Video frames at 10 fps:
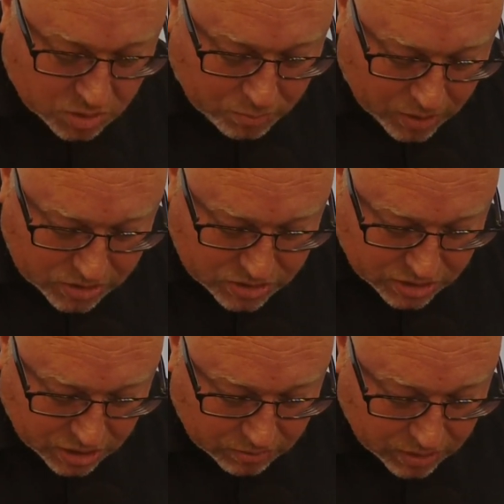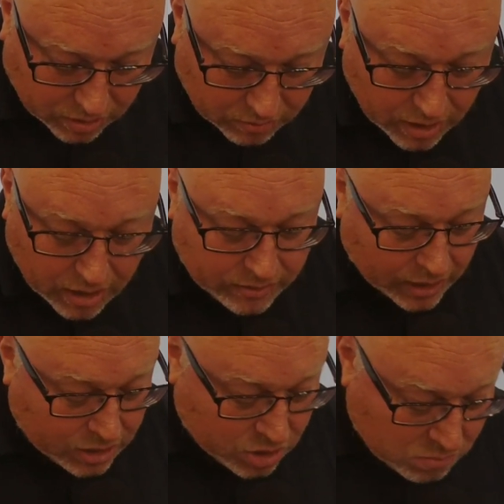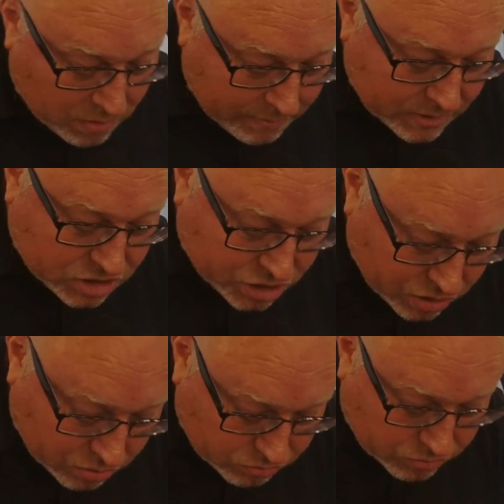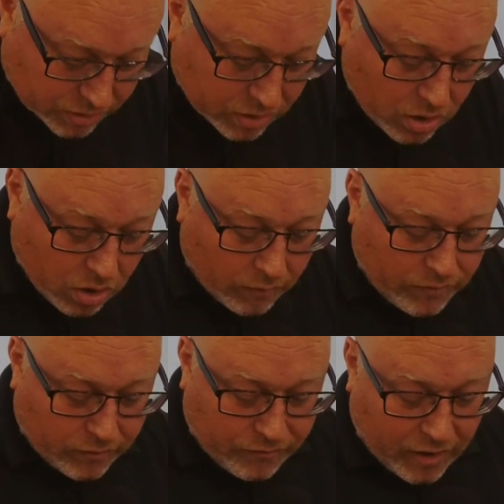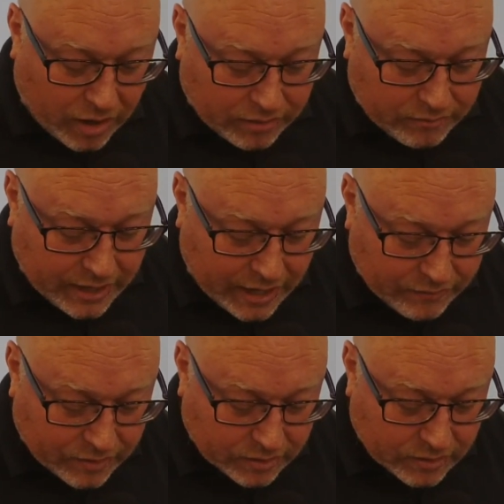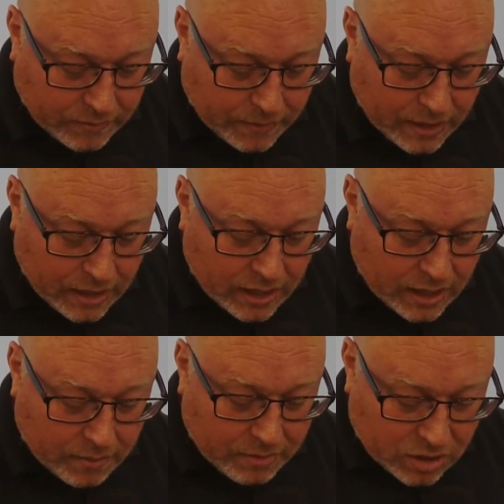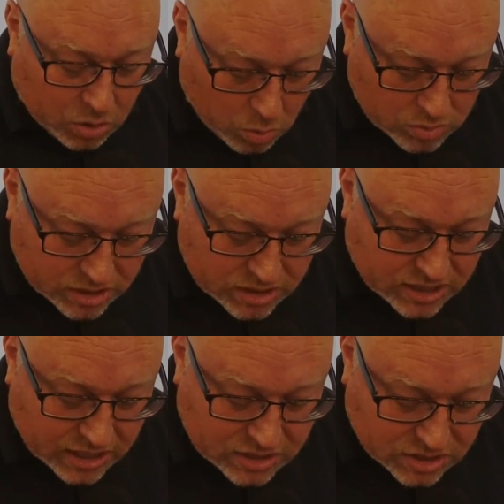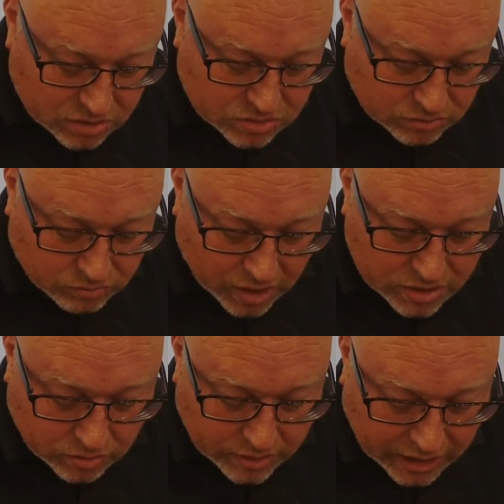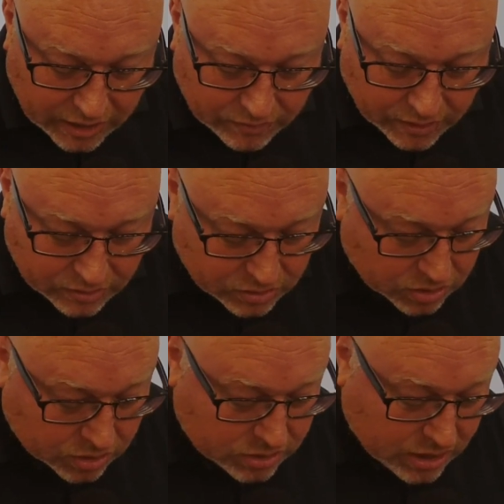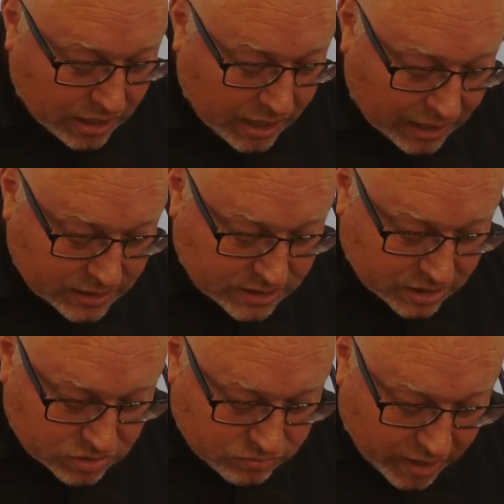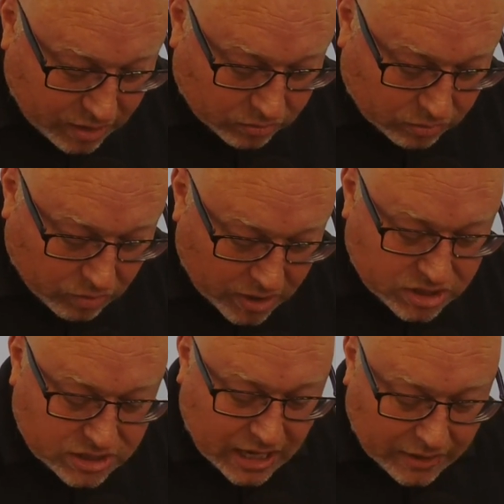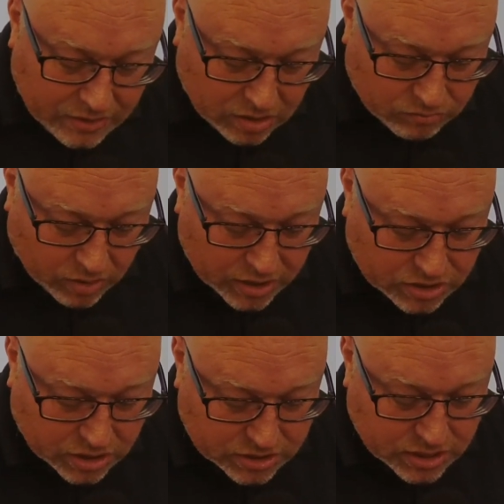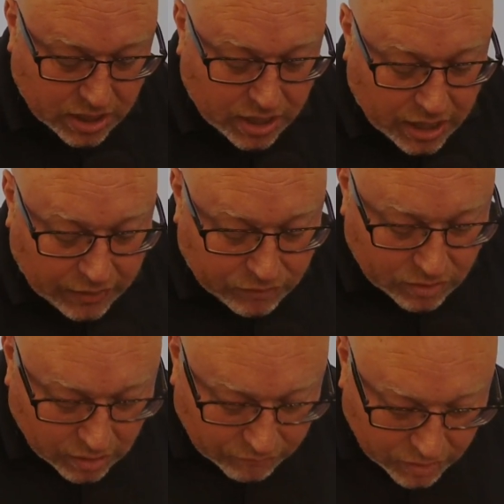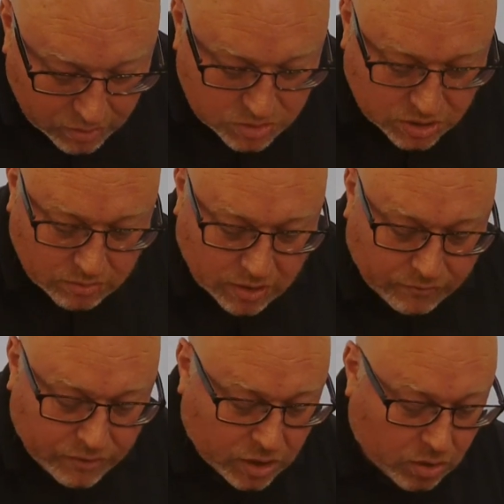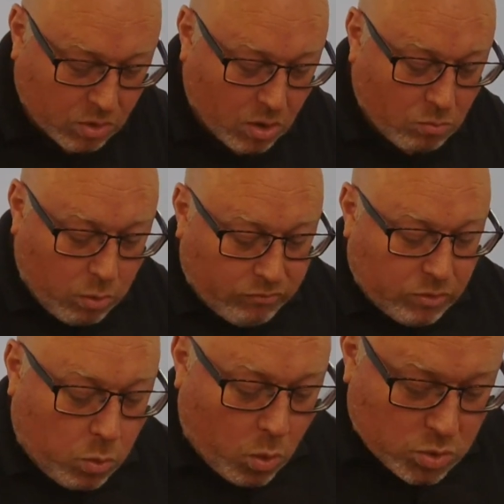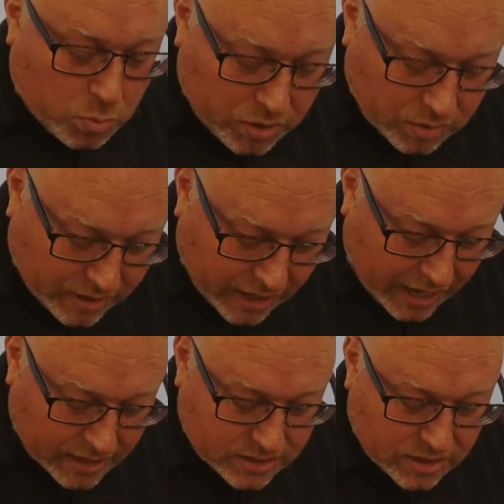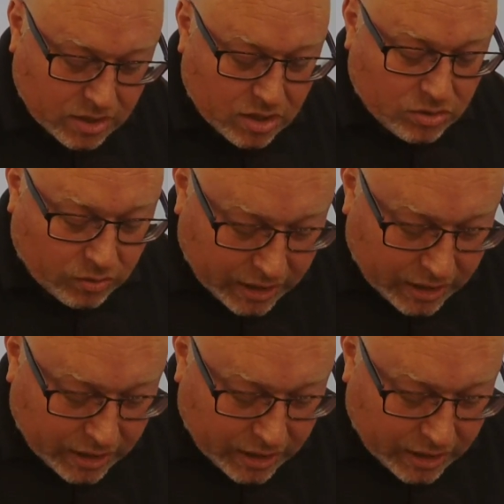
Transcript: who persecute you, that you may be children of your Father in heaven. He causes his sun to rise on the evil and the good and sends rain on the righteous and the unrighteous. If you love those who love you, what reward will you get? Are not